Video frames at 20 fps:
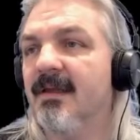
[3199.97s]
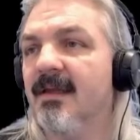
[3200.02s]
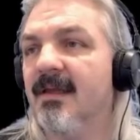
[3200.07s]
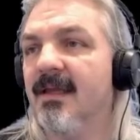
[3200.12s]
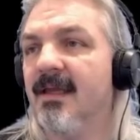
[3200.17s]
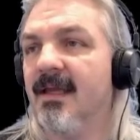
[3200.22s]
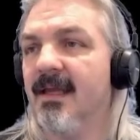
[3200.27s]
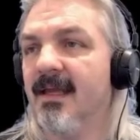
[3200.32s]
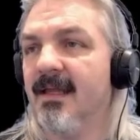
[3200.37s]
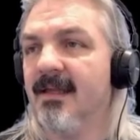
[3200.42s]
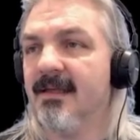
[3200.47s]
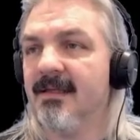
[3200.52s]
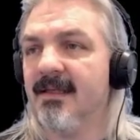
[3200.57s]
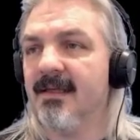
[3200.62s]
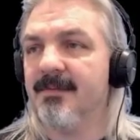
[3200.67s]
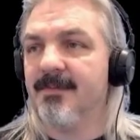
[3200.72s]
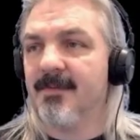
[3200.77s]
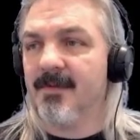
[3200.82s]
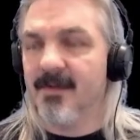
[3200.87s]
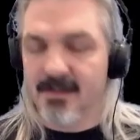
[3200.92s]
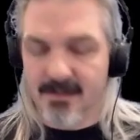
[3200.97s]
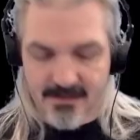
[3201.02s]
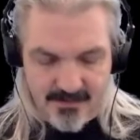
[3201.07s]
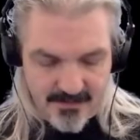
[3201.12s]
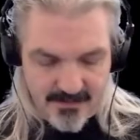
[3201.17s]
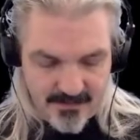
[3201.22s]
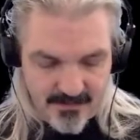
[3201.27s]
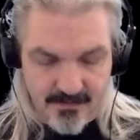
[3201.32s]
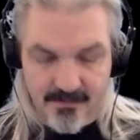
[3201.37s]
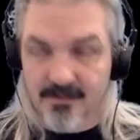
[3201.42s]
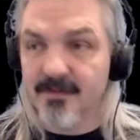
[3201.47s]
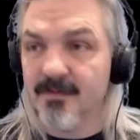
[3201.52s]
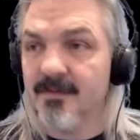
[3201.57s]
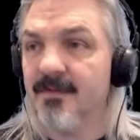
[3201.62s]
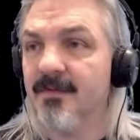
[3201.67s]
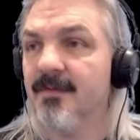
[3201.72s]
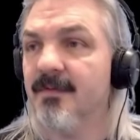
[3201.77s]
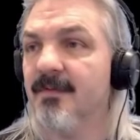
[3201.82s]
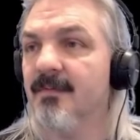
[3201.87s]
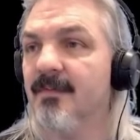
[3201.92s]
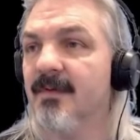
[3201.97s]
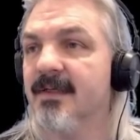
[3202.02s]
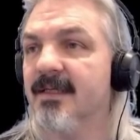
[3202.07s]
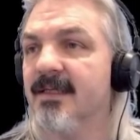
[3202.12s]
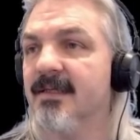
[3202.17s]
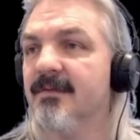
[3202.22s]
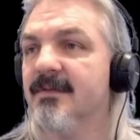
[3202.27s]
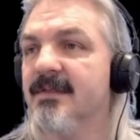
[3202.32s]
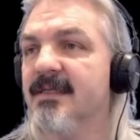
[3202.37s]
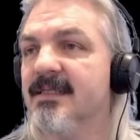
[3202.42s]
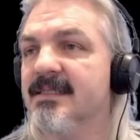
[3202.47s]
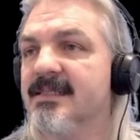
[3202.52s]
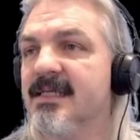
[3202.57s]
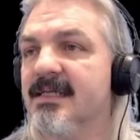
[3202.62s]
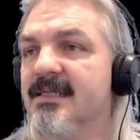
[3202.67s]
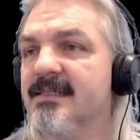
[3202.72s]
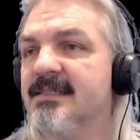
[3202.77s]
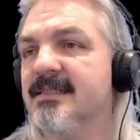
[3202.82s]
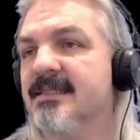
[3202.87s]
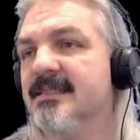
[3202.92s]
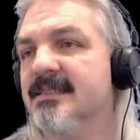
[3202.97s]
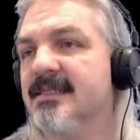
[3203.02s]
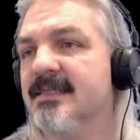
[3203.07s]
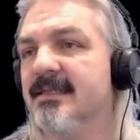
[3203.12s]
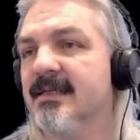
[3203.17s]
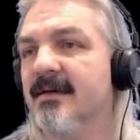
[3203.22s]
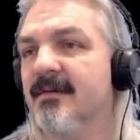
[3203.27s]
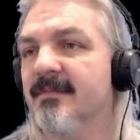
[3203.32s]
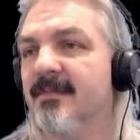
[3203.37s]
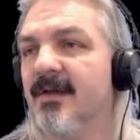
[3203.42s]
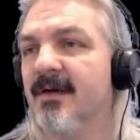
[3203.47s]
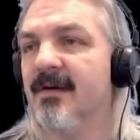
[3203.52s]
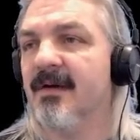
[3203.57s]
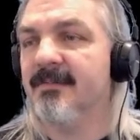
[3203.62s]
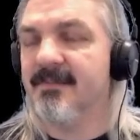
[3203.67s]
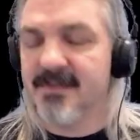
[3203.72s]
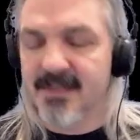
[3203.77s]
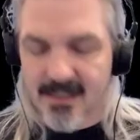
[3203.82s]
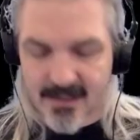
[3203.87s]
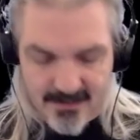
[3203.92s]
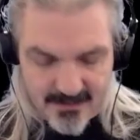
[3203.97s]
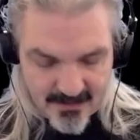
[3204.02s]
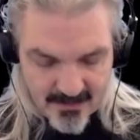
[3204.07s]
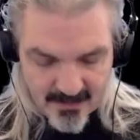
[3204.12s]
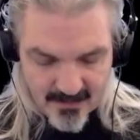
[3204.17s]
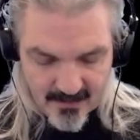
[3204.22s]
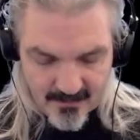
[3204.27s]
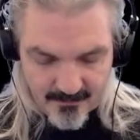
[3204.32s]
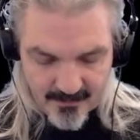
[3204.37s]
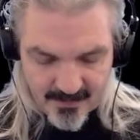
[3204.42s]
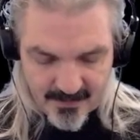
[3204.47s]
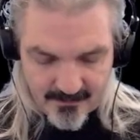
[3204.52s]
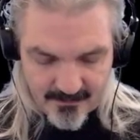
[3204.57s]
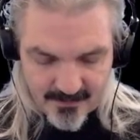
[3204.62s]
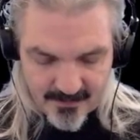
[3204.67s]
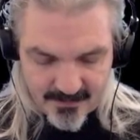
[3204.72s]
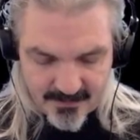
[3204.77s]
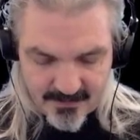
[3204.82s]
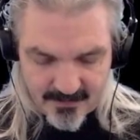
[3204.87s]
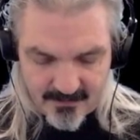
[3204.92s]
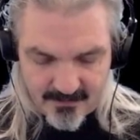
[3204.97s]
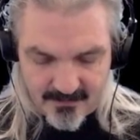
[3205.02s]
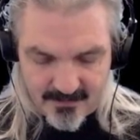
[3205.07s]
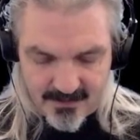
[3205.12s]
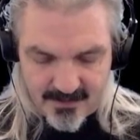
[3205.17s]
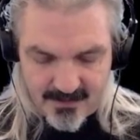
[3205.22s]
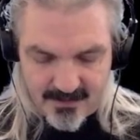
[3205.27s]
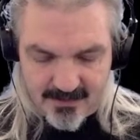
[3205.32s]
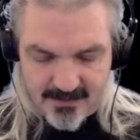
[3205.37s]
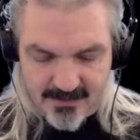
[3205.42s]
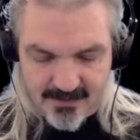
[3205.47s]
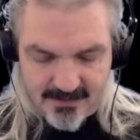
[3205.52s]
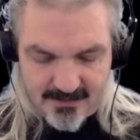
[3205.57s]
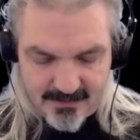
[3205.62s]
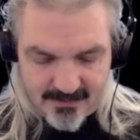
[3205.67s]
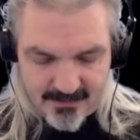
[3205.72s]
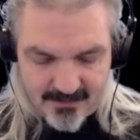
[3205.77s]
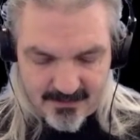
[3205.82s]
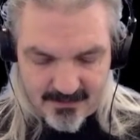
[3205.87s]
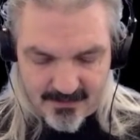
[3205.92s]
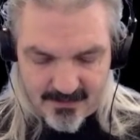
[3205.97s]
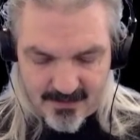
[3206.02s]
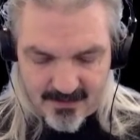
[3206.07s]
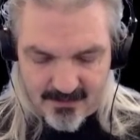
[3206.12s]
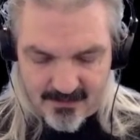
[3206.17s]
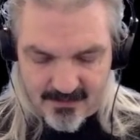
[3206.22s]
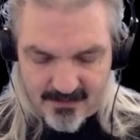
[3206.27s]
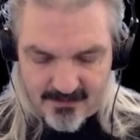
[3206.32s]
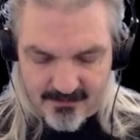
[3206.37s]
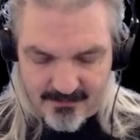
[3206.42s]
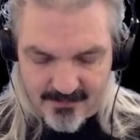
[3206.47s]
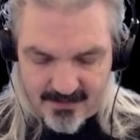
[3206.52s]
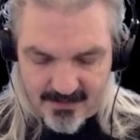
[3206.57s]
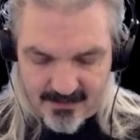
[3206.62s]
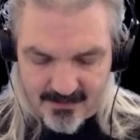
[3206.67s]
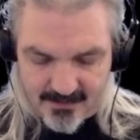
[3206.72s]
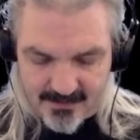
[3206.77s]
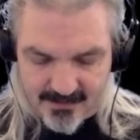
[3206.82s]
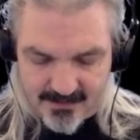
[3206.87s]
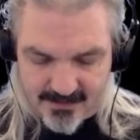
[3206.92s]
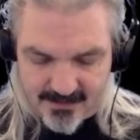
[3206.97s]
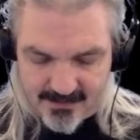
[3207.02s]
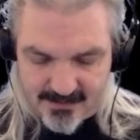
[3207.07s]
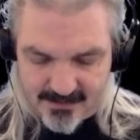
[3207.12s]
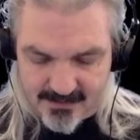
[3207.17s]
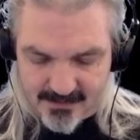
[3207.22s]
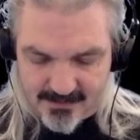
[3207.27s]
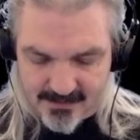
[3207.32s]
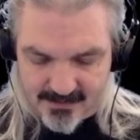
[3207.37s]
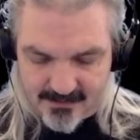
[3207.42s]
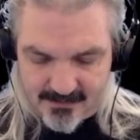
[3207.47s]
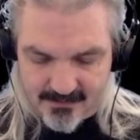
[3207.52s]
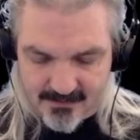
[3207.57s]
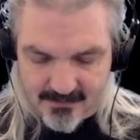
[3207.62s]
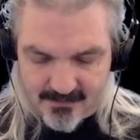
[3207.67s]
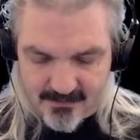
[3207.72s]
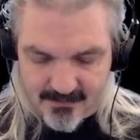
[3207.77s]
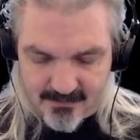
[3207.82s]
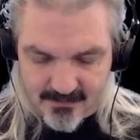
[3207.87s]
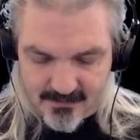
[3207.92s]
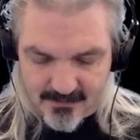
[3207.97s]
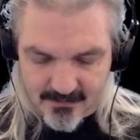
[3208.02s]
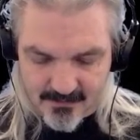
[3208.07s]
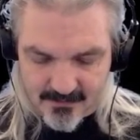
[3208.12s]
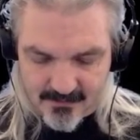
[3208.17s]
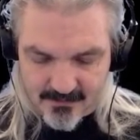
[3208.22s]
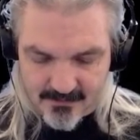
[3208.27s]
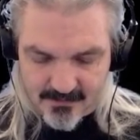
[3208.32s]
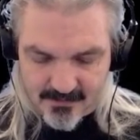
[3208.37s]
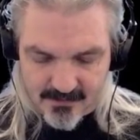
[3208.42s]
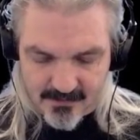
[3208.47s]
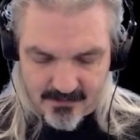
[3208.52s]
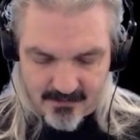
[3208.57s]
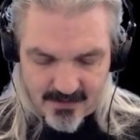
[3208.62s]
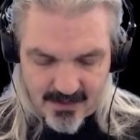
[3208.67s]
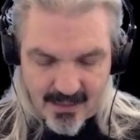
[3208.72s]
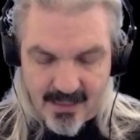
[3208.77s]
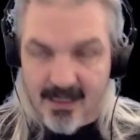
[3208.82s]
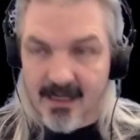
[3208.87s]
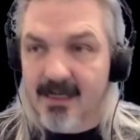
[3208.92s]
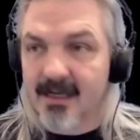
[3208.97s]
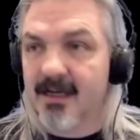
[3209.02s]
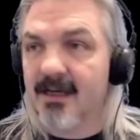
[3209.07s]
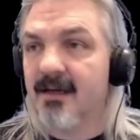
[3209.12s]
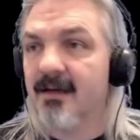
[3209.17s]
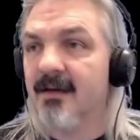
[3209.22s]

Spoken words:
and if I was to do, we can do git status, you can see now I'm now up to date, but if I was to git LFS track